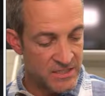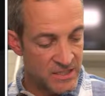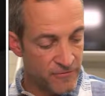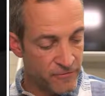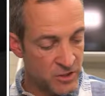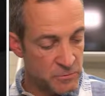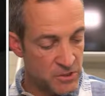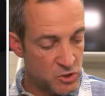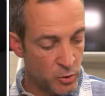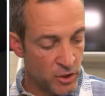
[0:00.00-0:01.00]
difference
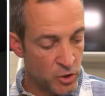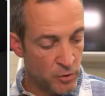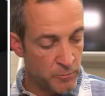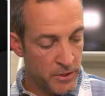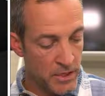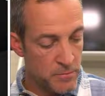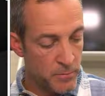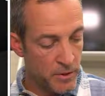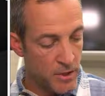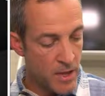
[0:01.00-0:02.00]
between your PEEP